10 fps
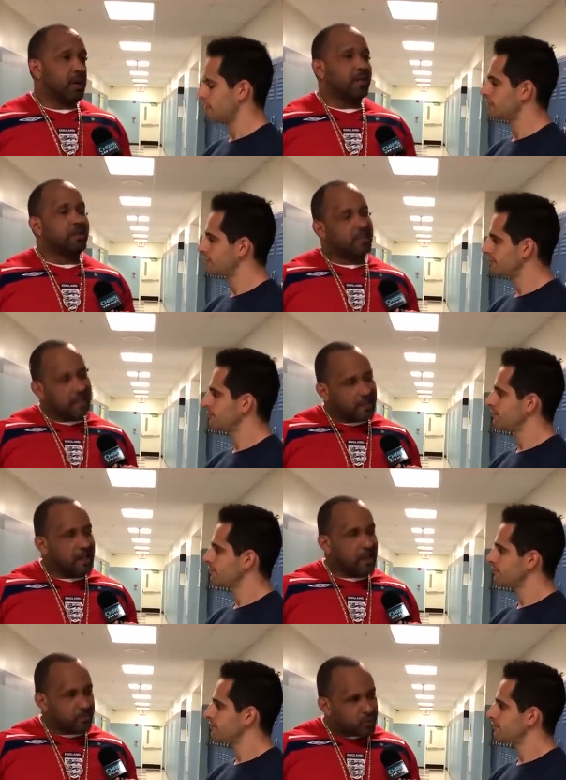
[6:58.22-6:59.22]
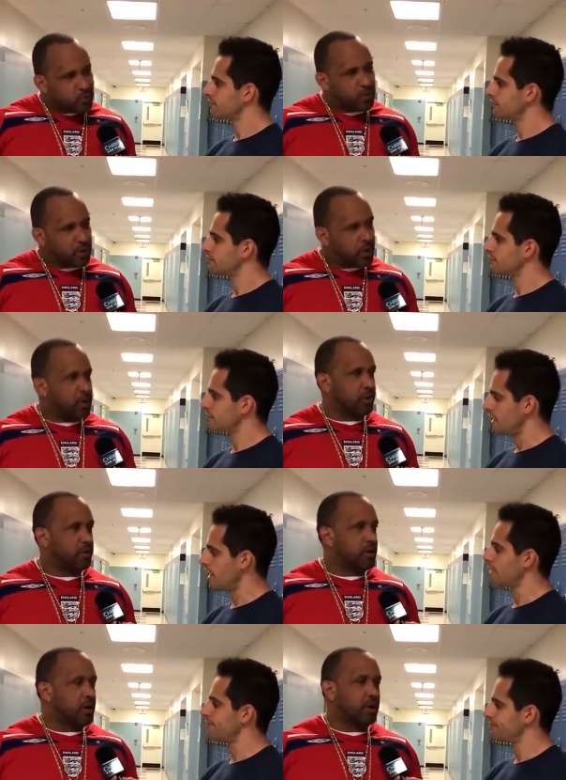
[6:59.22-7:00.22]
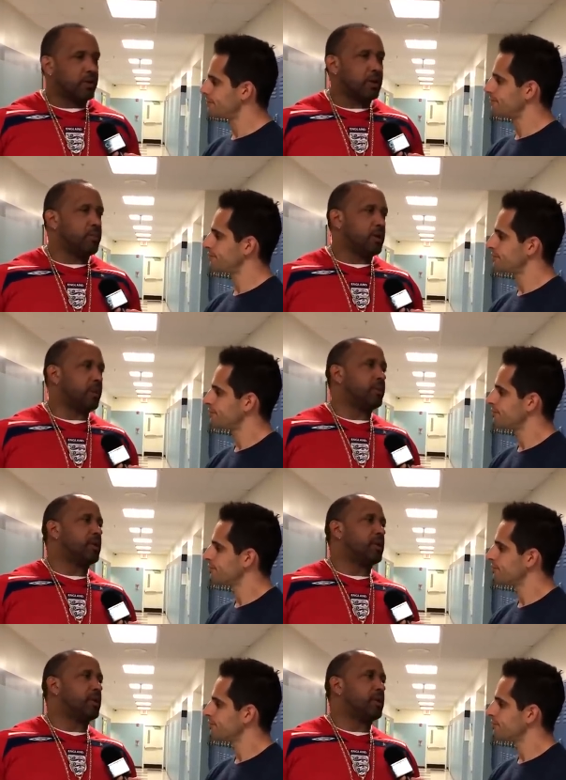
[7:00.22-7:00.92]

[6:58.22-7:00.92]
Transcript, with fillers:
Speaker 1: And they stay in the game too long, and then they become